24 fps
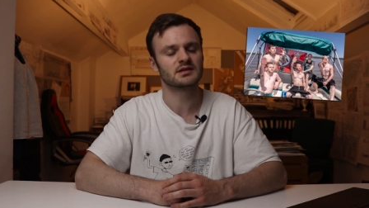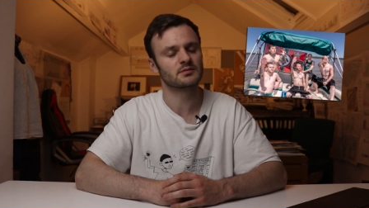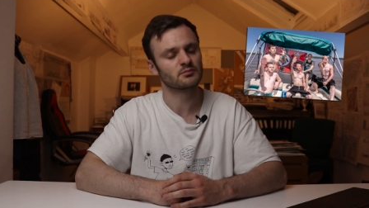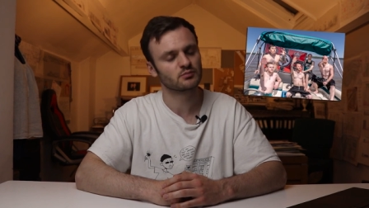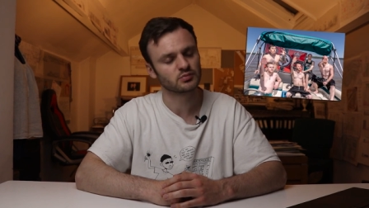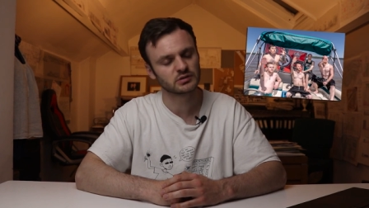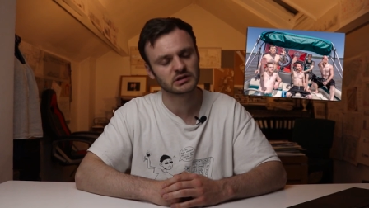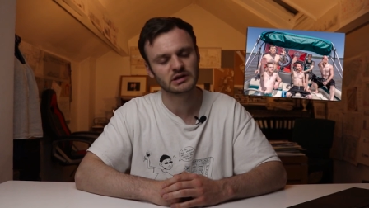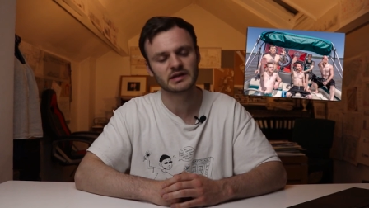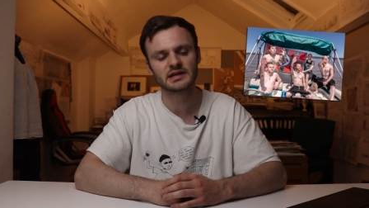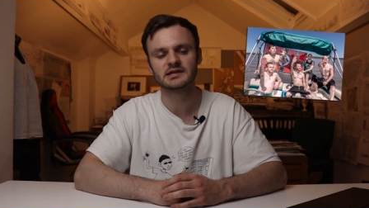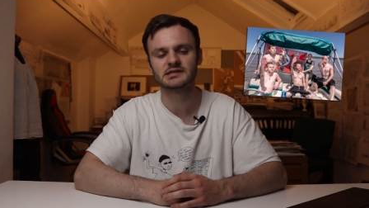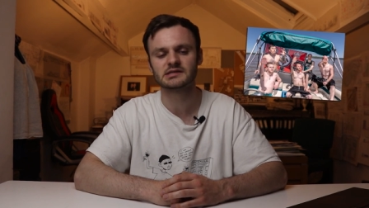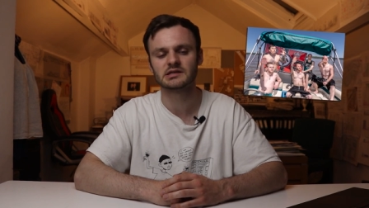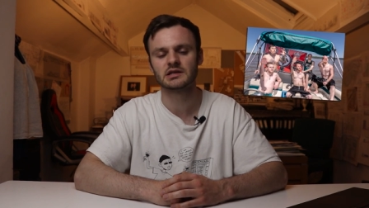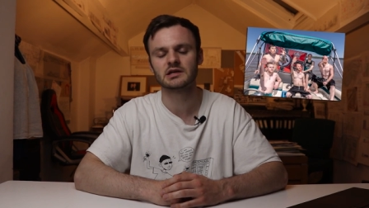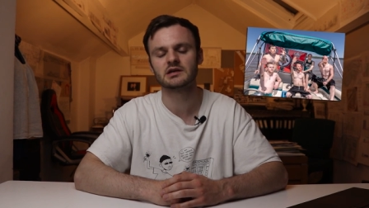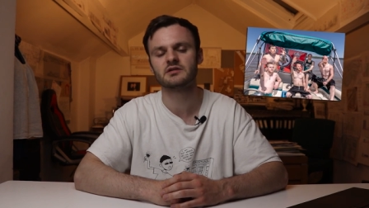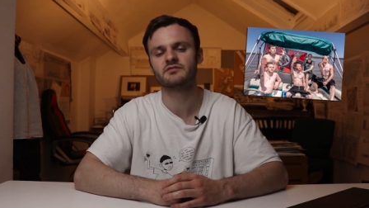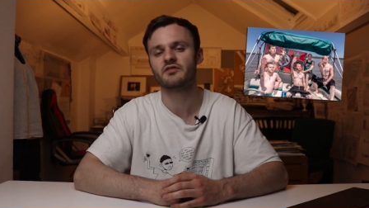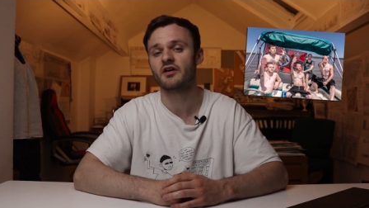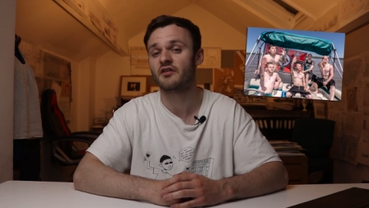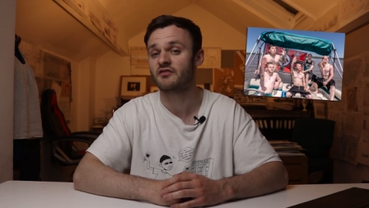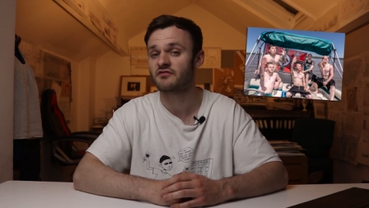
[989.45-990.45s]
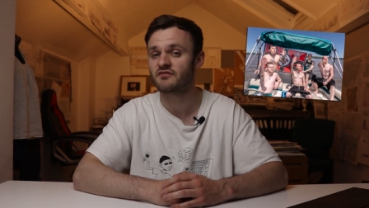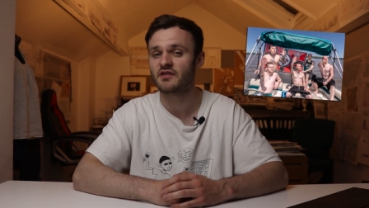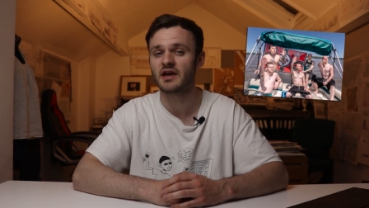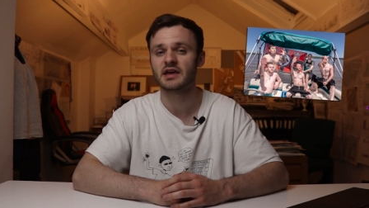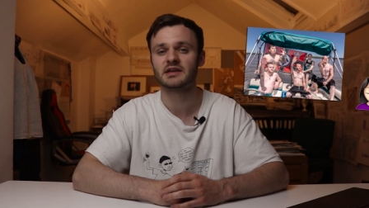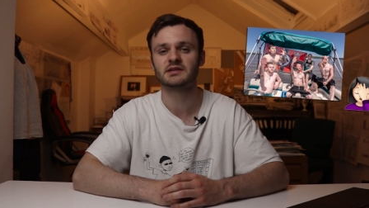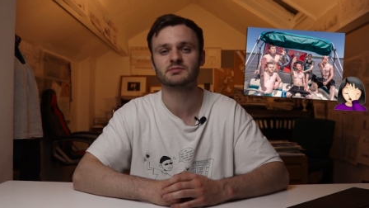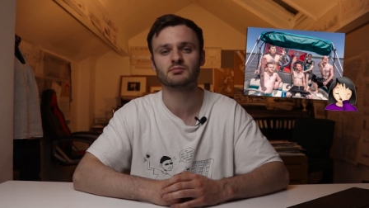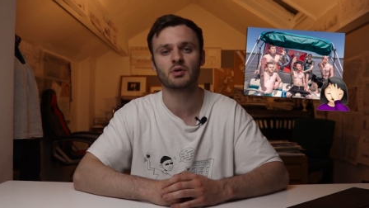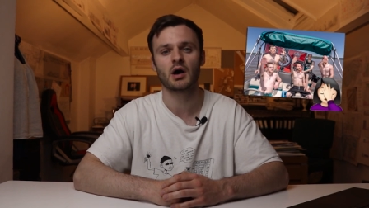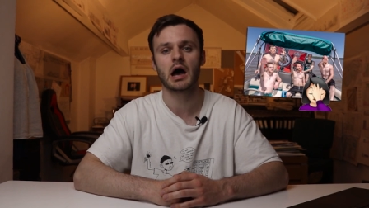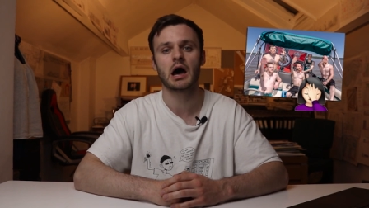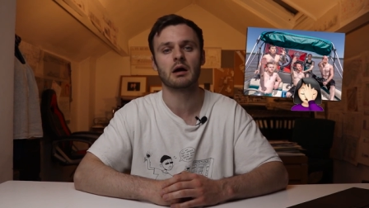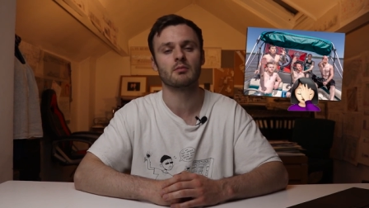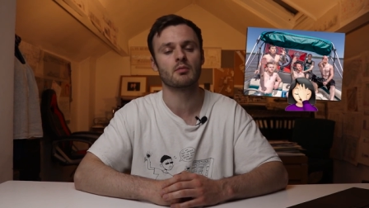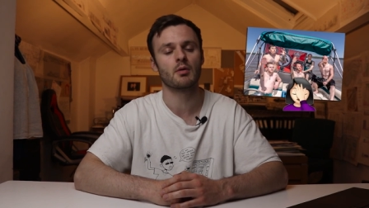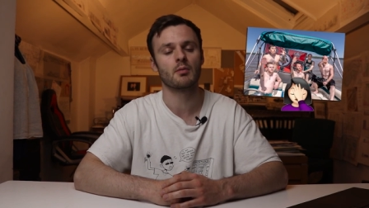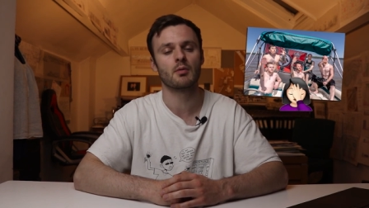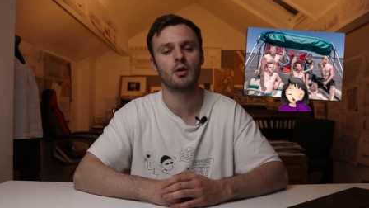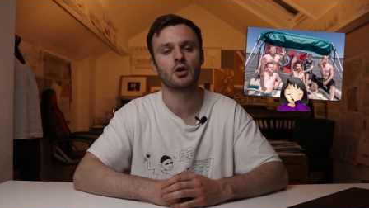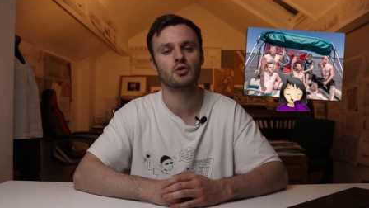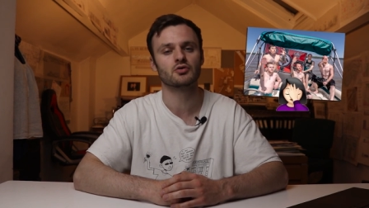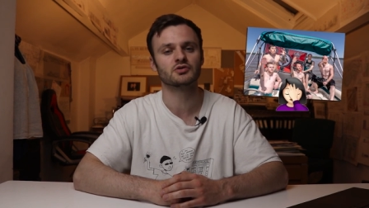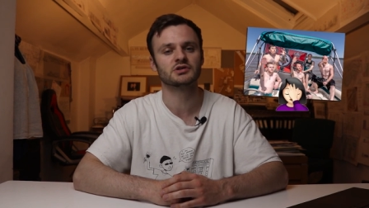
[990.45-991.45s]
then please leave a face palm
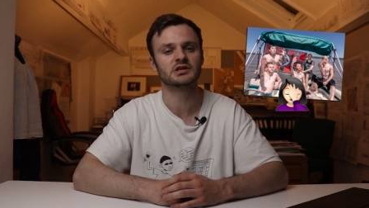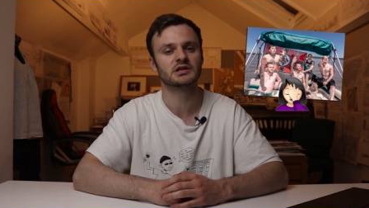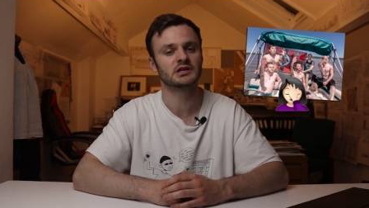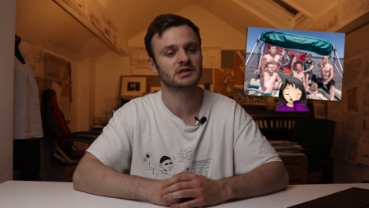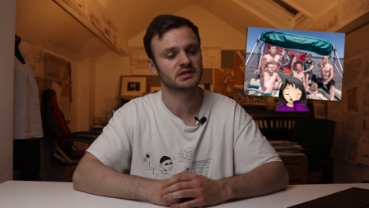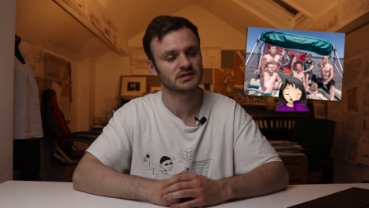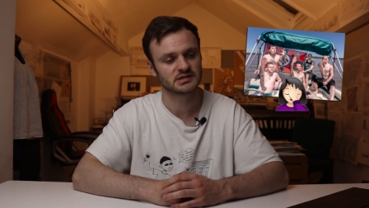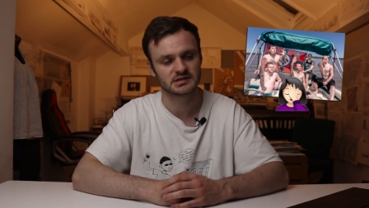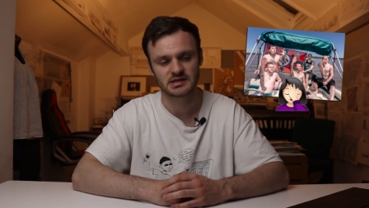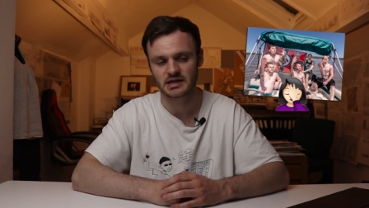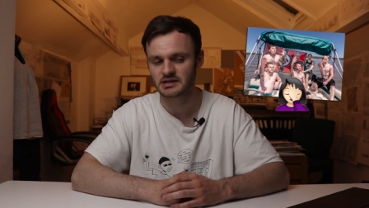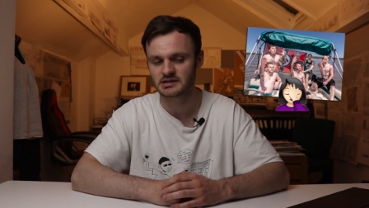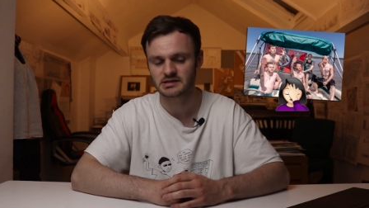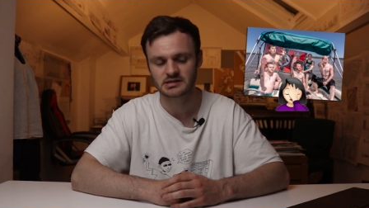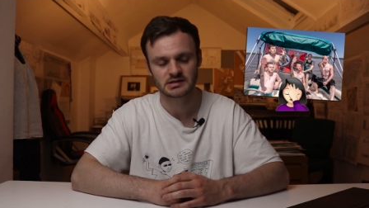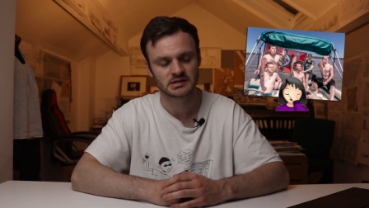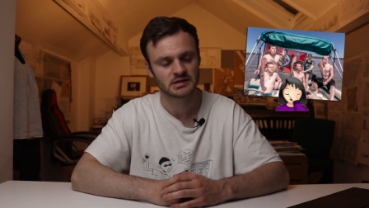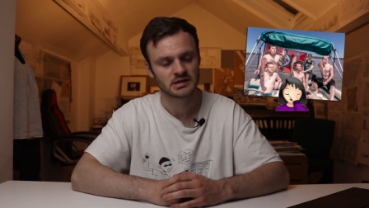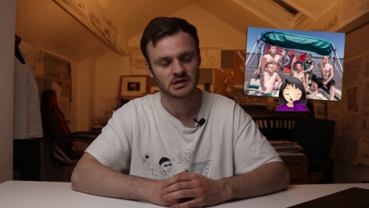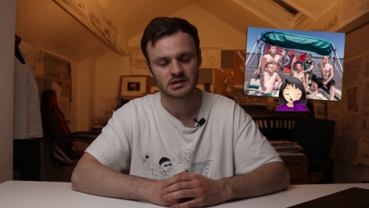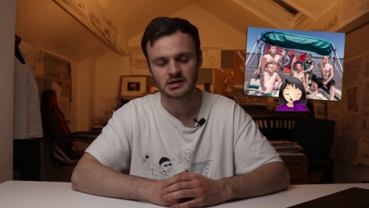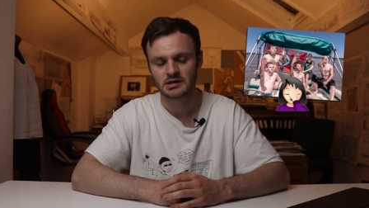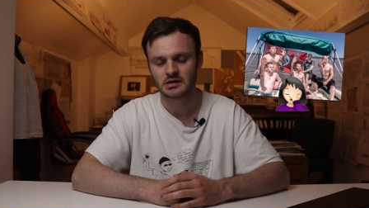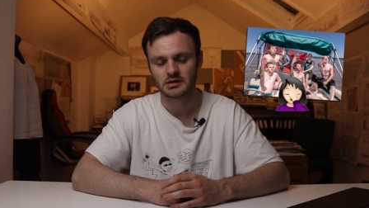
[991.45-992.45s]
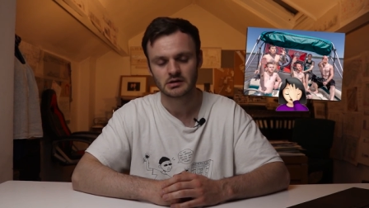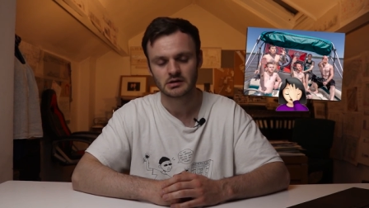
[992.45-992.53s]
emoji because that's